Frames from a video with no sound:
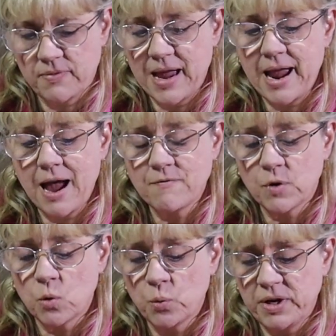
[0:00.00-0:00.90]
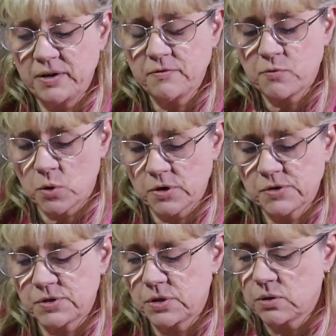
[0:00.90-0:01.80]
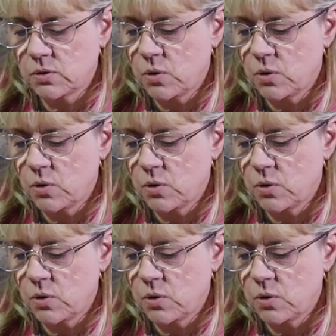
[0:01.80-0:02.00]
they have a reinforced